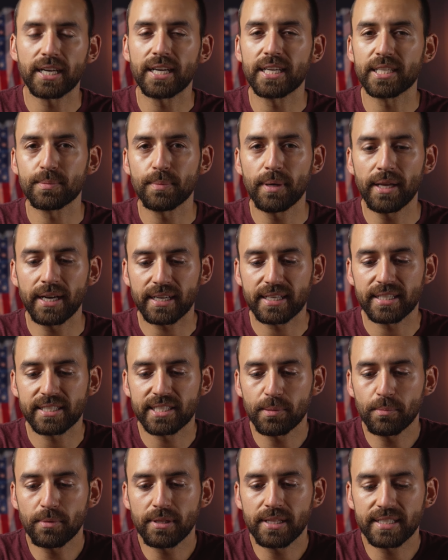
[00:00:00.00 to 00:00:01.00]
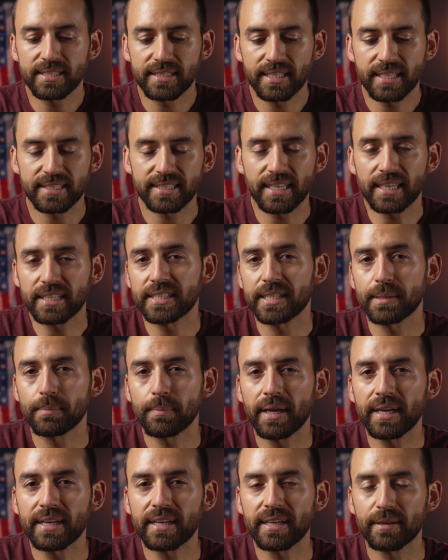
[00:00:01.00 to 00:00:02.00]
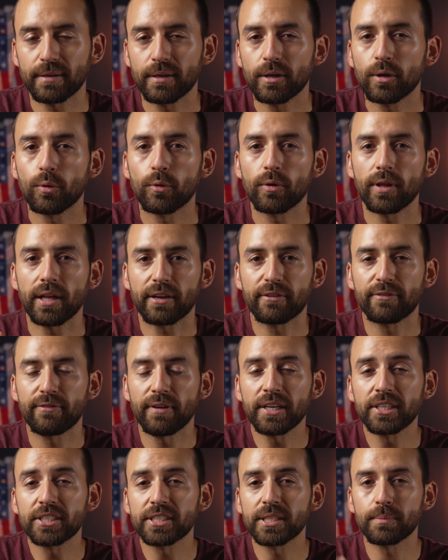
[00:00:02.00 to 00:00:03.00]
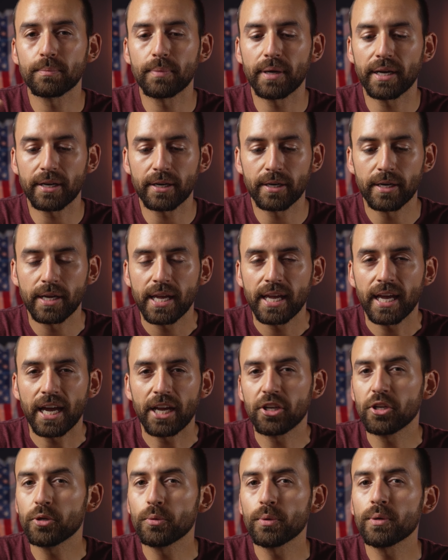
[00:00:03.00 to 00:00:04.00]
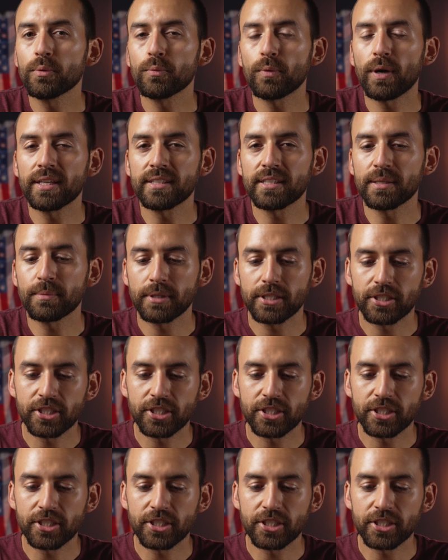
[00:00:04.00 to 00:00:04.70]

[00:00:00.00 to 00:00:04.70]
cosmetic, because some of these things actually make it like function better. And you wouldn't want them to